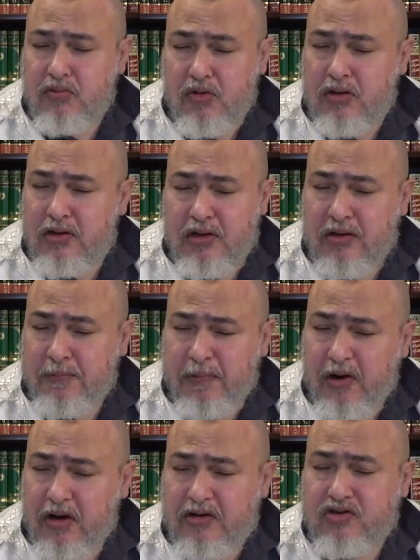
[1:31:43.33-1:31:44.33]
a
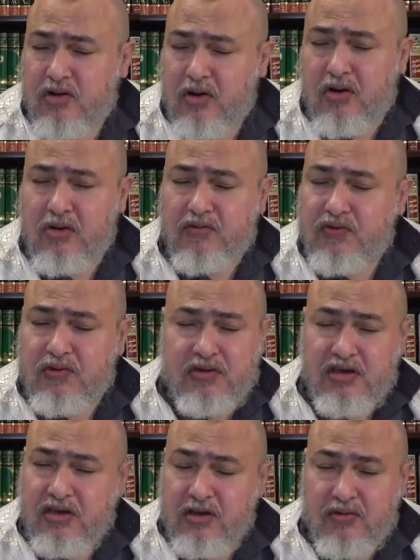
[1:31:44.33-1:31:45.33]
part of
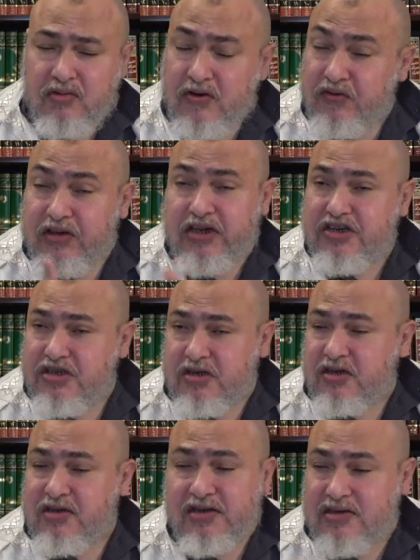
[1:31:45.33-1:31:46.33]
the revelation, a
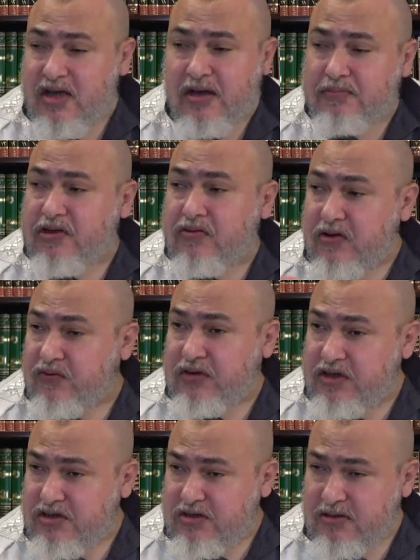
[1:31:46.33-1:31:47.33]
kitab, the
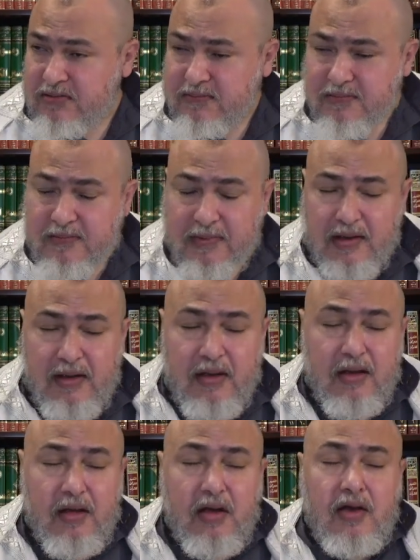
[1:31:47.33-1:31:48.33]
revelation.
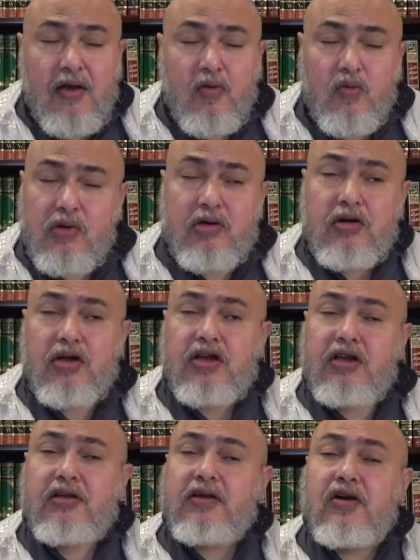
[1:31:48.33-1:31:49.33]
Well,
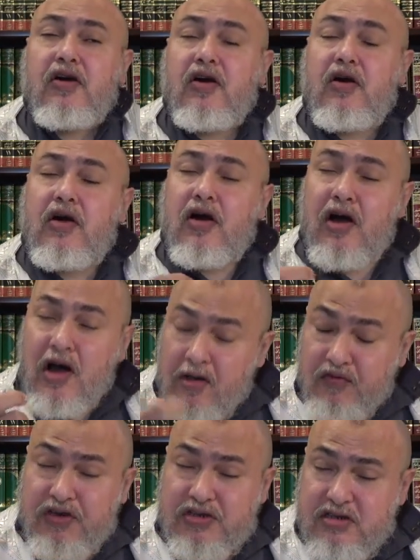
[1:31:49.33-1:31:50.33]

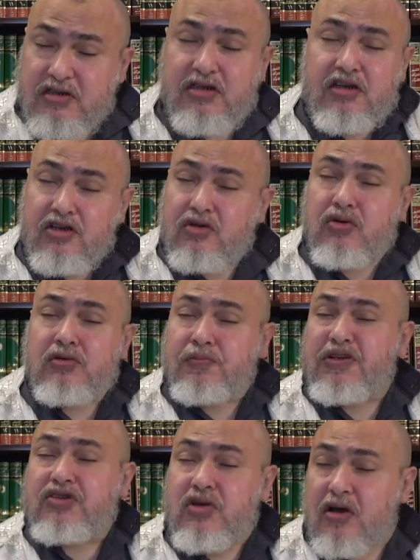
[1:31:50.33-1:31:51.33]
obviously it could
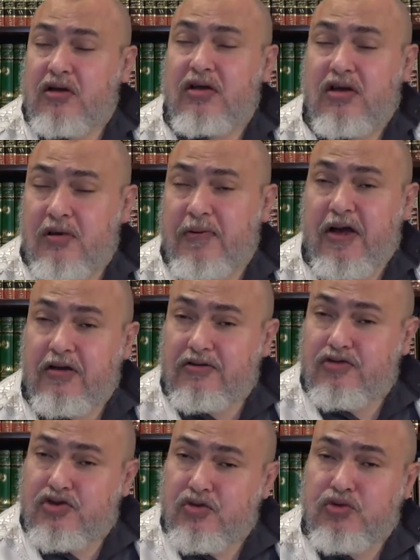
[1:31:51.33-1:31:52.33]
be talking about
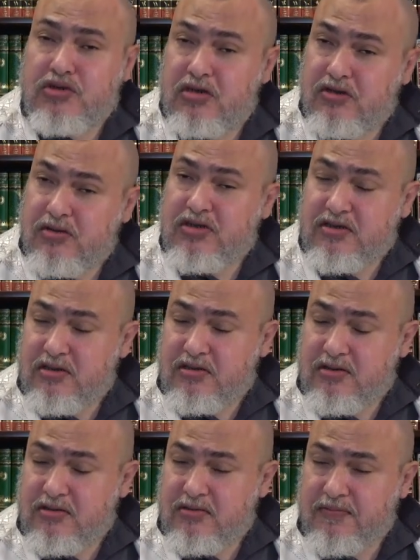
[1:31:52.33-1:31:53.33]
Jews and
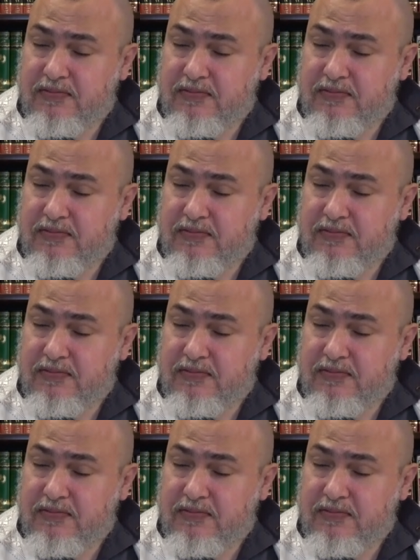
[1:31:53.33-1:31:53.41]
Christians,